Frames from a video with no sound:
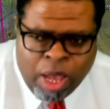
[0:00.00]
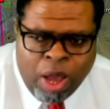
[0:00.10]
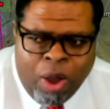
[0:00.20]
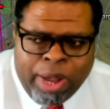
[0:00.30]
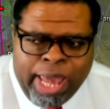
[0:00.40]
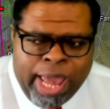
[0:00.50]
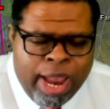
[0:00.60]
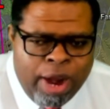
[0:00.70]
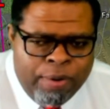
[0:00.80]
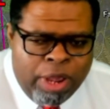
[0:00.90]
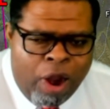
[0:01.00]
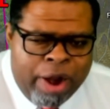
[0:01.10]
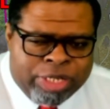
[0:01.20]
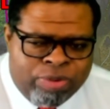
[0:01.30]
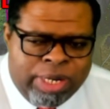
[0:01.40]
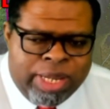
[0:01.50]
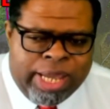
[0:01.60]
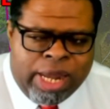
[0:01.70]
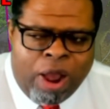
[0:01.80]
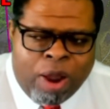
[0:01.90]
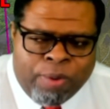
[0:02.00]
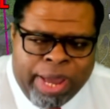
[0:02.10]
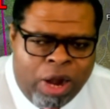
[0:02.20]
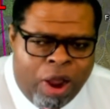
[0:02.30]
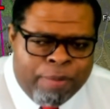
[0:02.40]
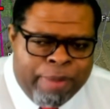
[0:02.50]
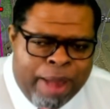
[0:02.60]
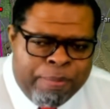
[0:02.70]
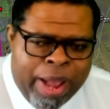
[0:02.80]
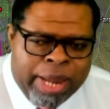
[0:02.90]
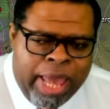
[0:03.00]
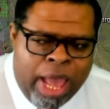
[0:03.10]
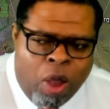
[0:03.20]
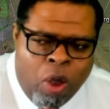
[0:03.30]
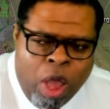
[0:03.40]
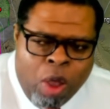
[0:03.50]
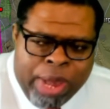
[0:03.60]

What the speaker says: Okay, here we are as we look at our radar map right now.